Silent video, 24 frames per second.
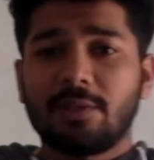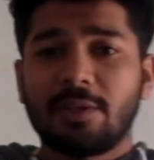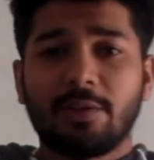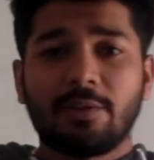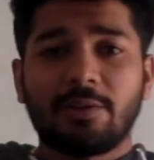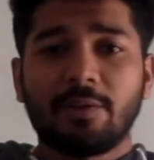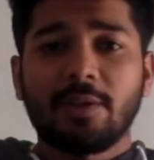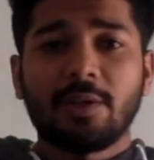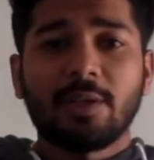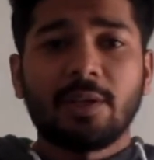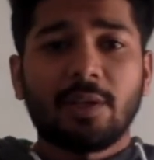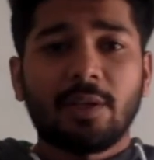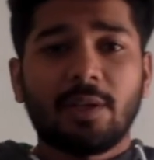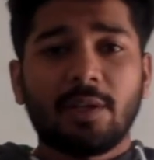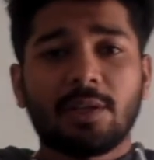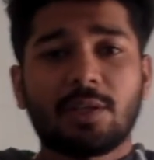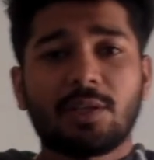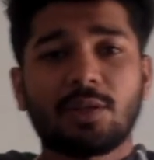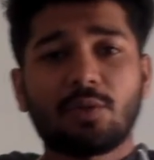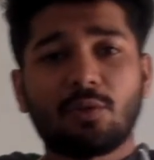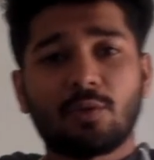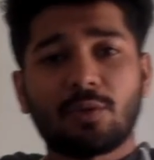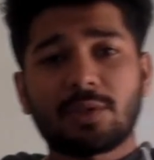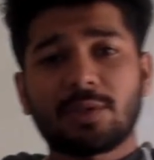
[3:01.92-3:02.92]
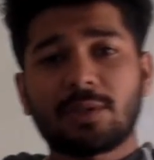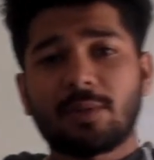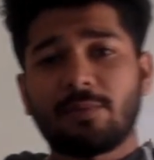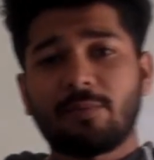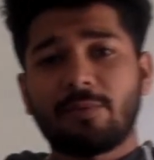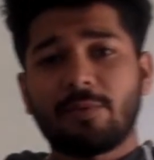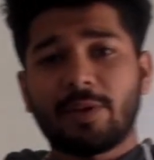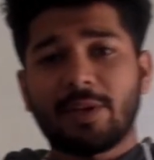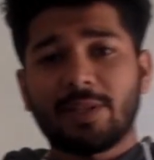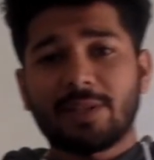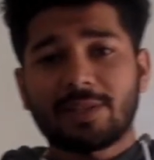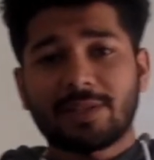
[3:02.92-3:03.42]
they're stored
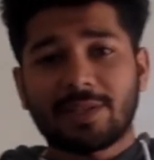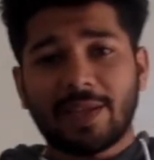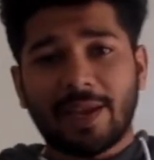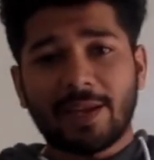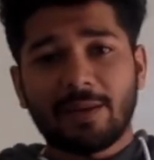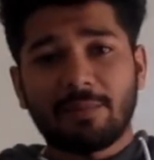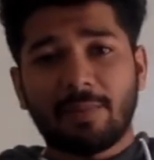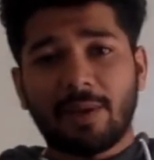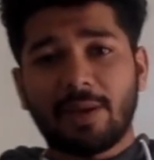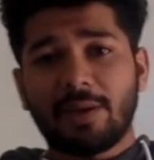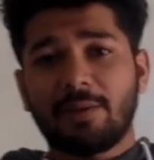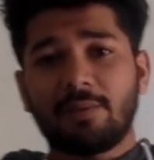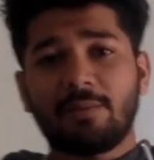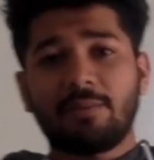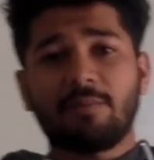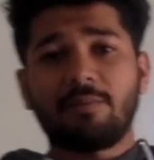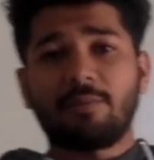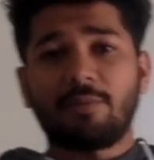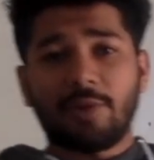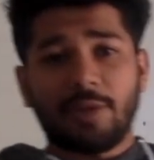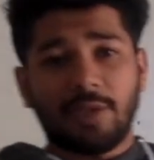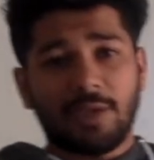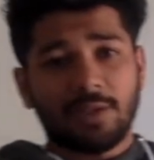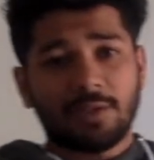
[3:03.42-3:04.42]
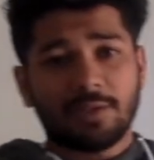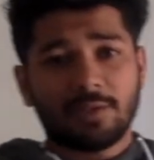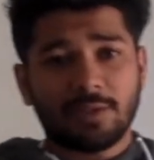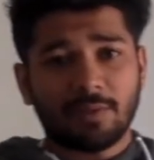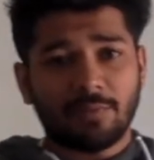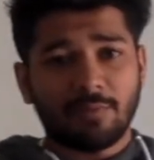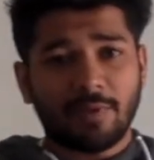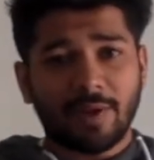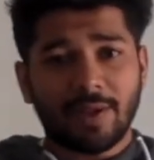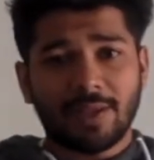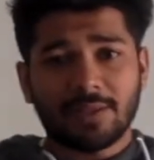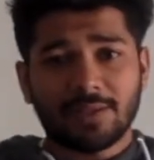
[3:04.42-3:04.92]
somewhere inside my brain,
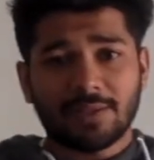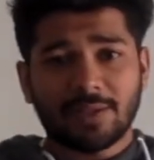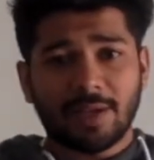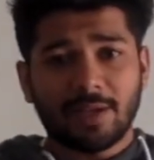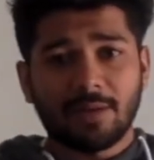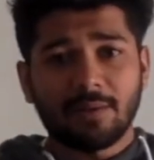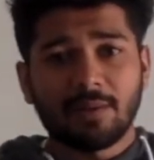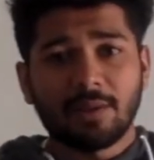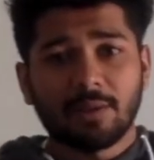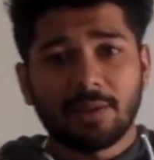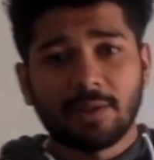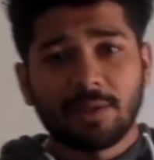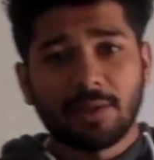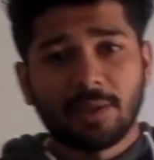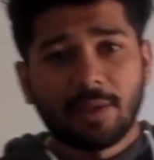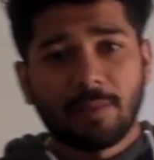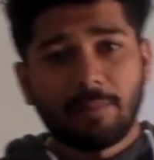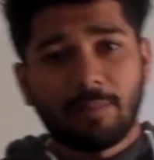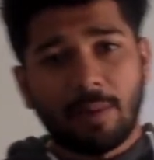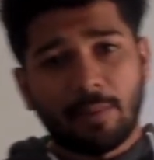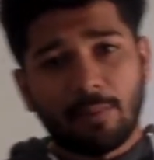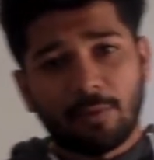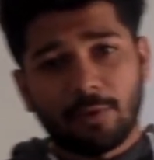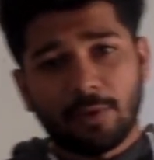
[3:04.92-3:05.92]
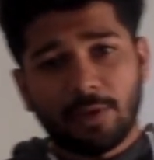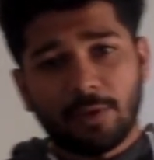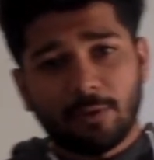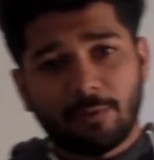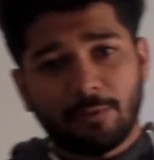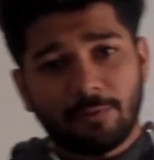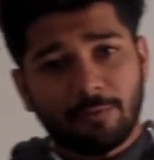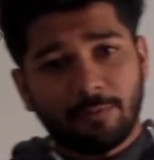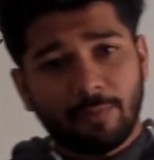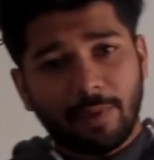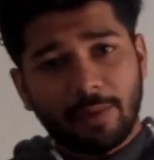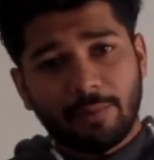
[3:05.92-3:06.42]
somewhere inside the memory
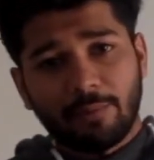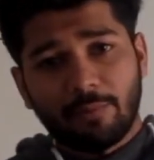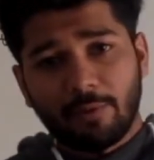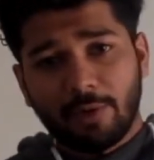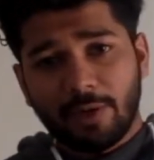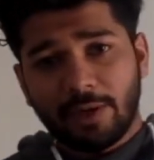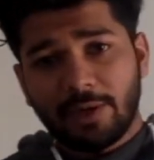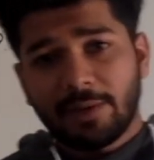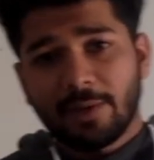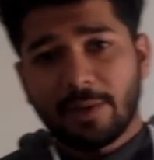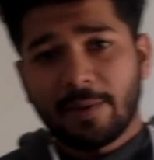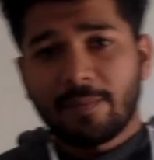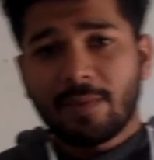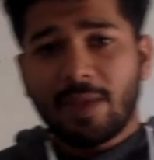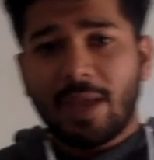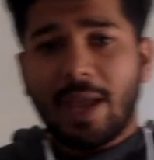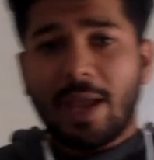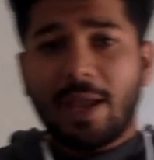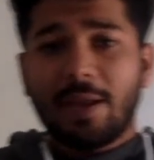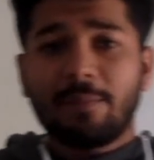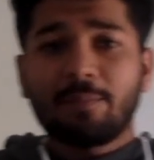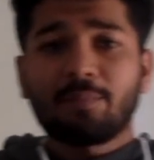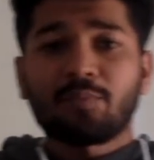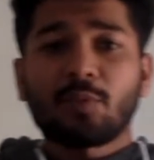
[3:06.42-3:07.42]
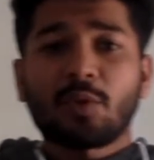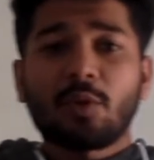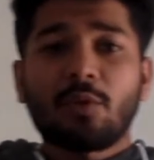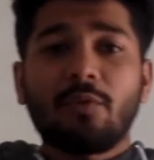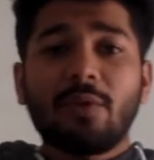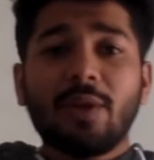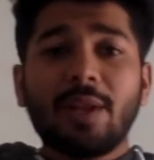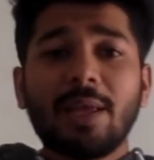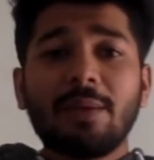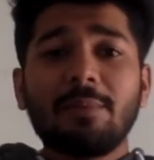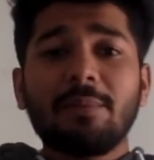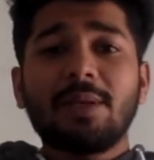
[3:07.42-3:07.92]
of my brain. And
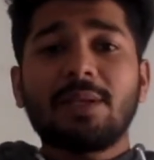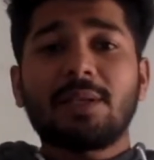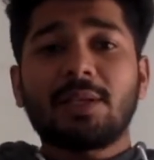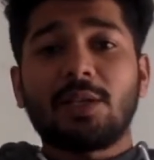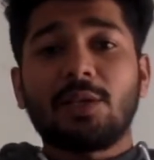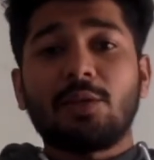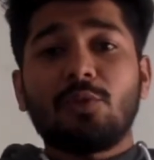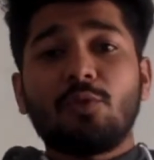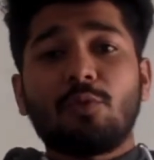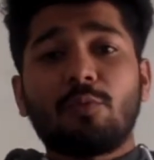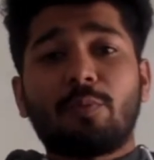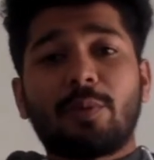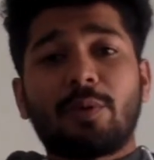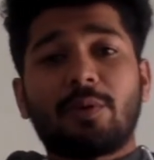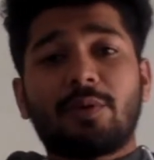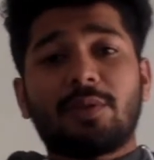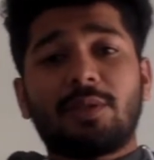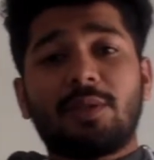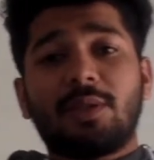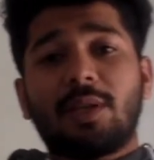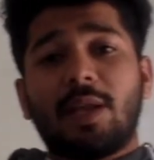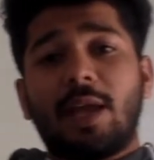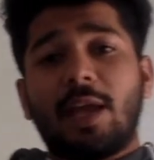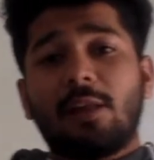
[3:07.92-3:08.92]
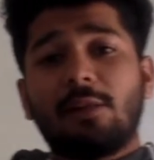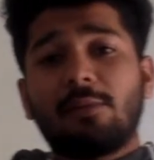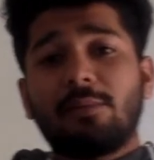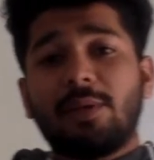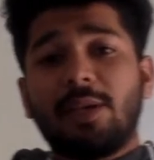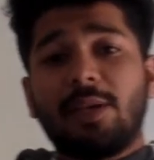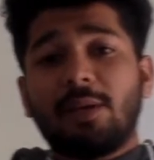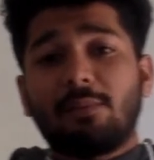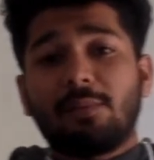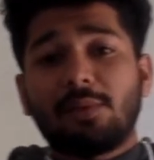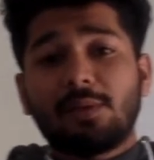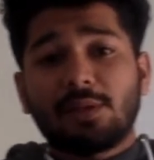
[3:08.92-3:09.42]
when I meet a new person, I'll
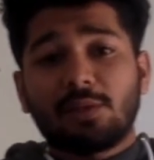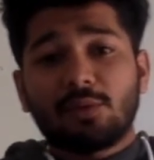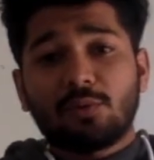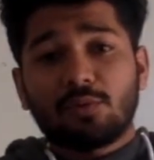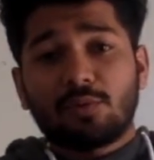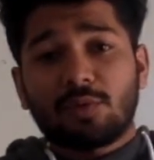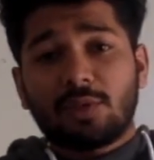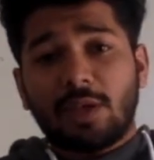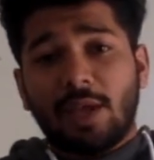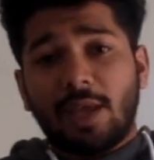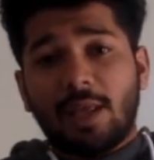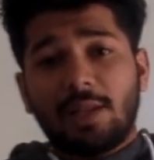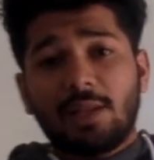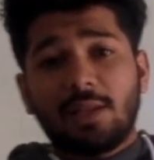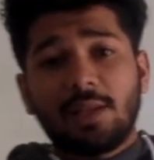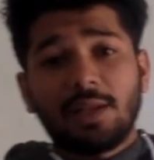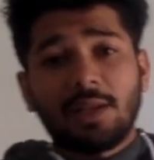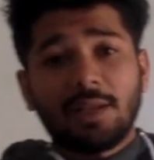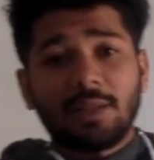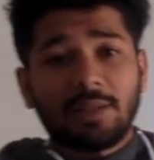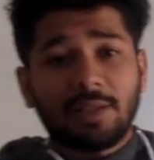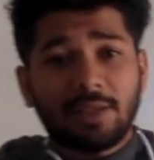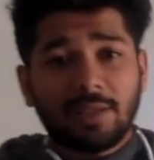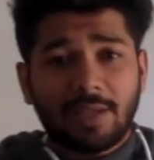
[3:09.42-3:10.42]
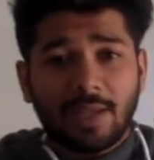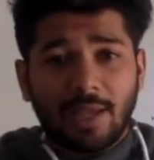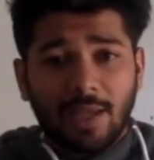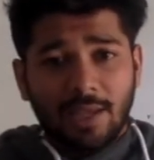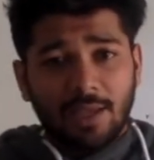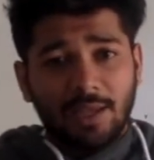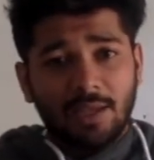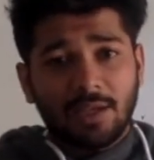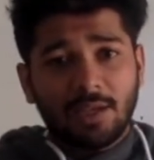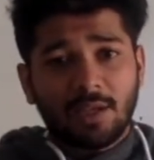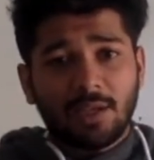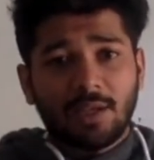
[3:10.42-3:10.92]
be able to tell that,
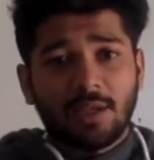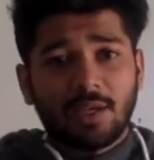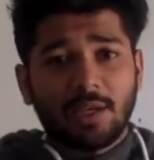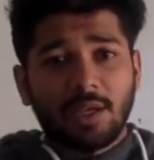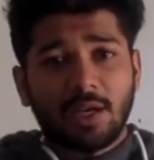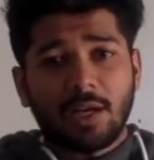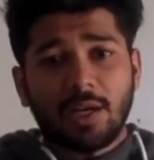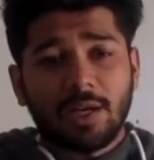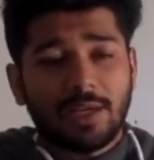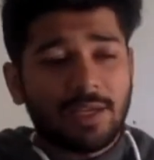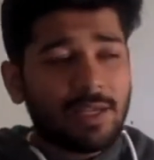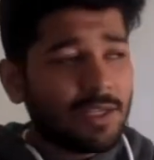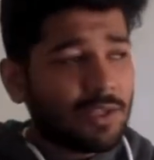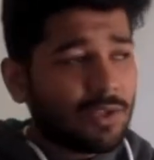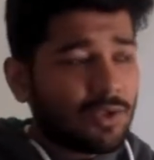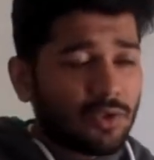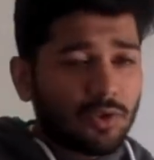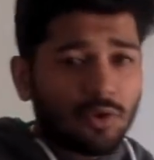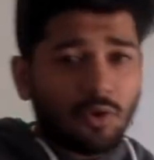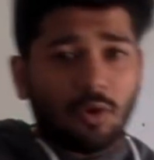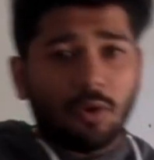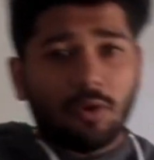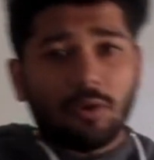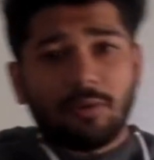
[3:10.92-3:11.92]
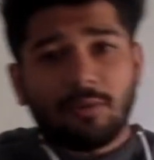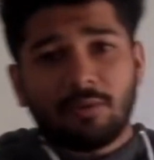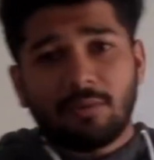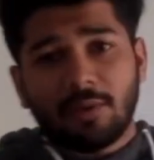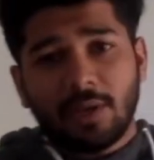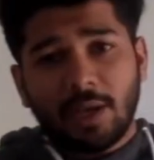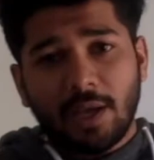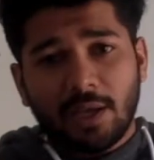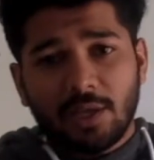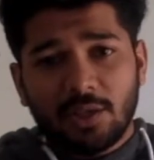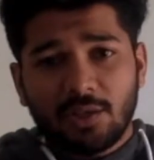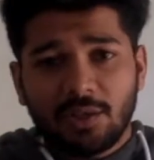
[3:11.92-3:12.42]
hey, he's John,
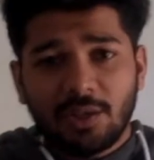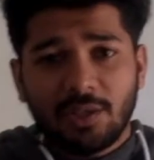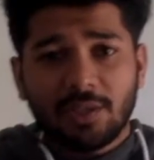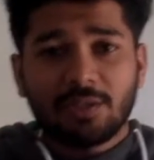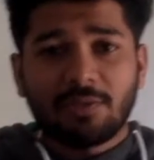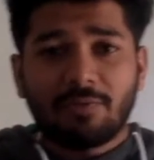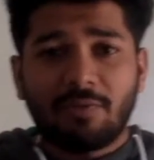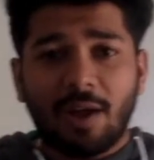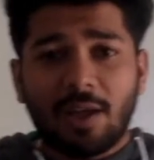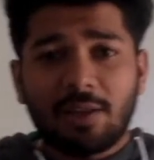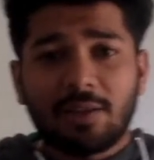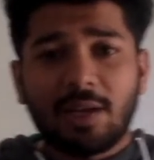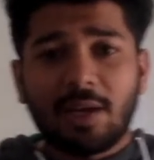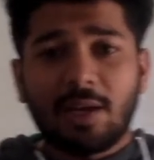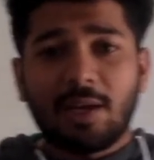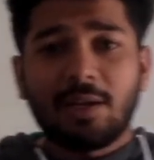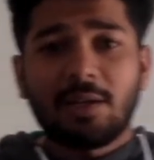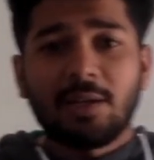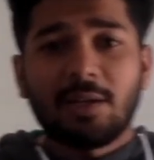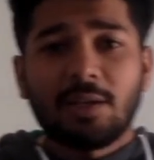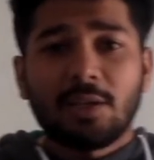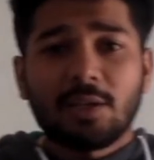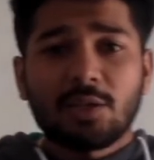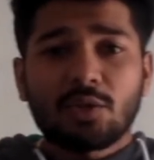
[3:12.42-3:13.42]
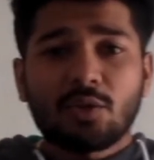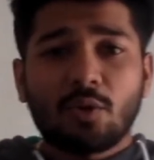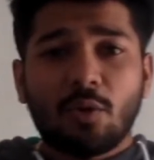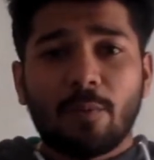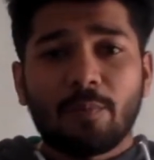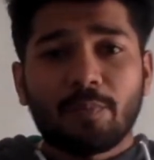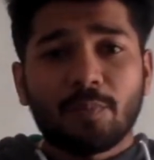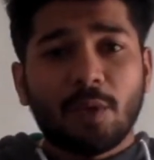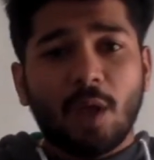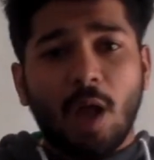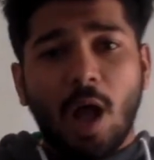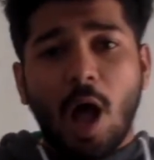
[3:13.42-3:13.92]
hey, she's Radha.
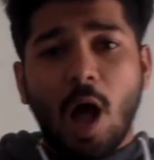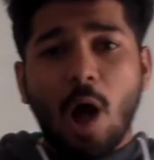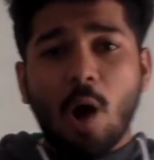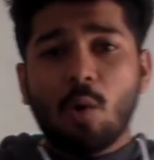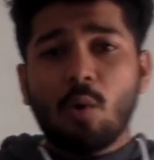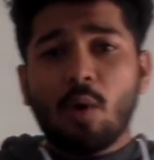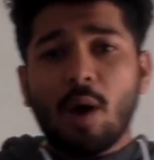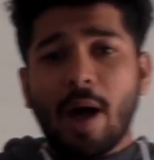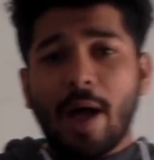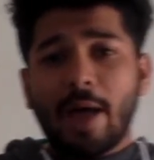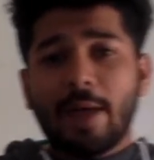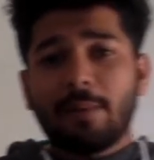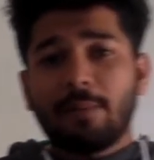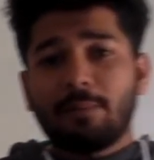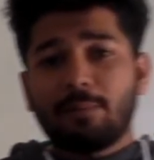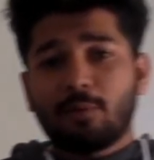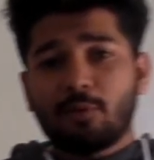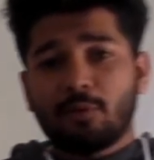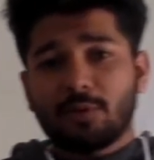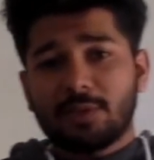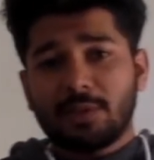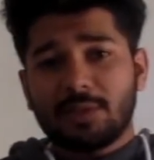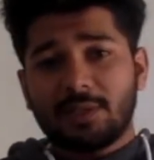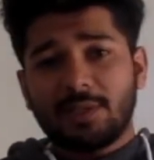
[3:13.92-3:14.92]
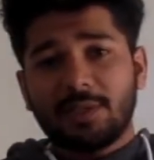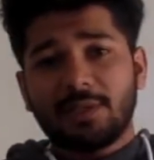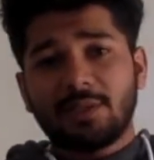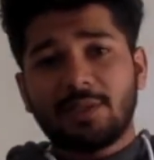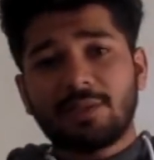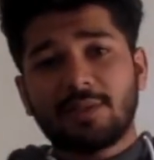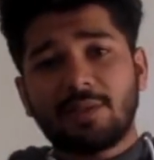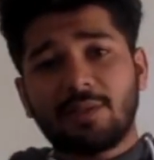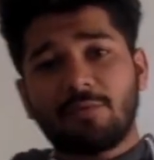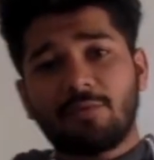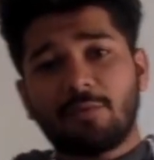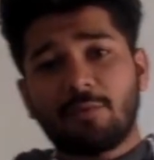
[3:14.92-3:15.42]
So how I am processing
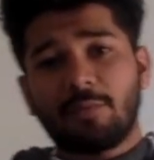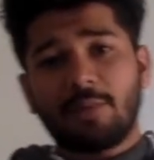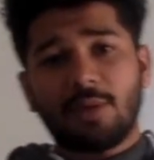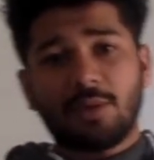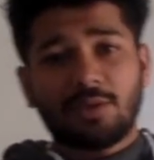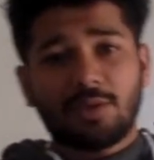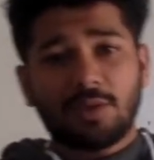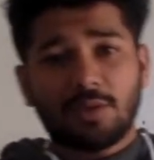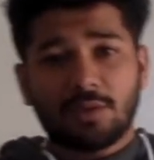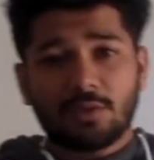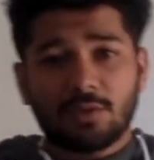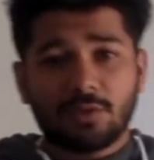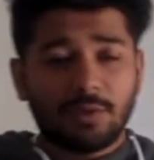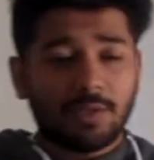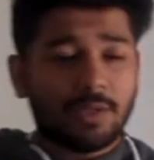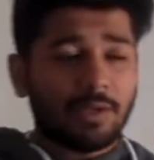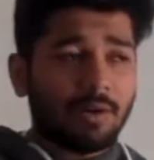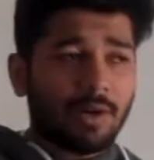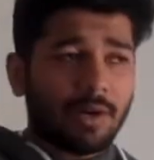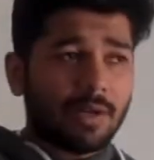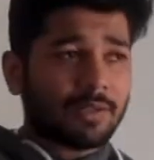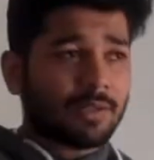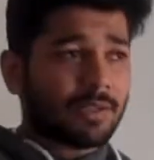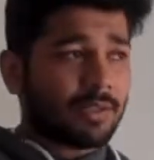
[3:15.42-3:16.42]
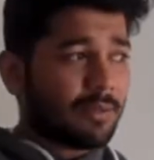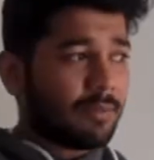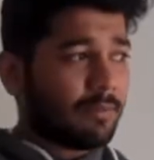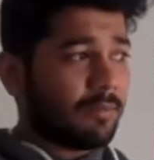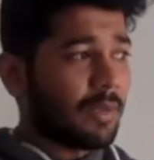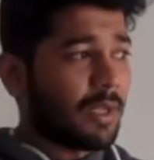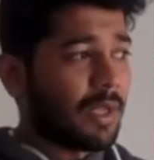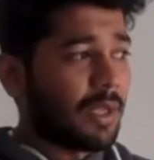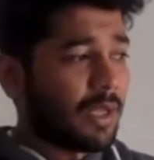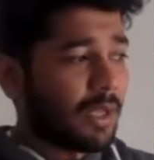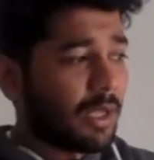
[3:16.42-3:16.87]
this information? So there are some